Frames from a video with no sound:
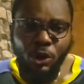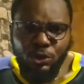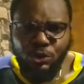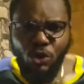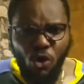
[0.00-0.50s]

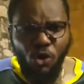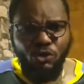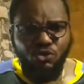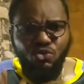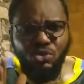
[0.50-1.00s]
So
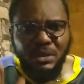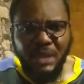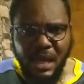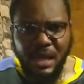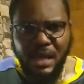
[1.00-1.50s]

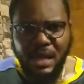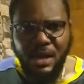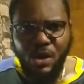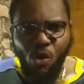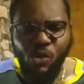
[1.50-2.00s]
today
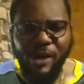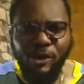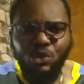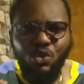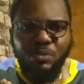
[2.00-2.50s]
we are
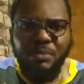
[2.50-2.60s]
going to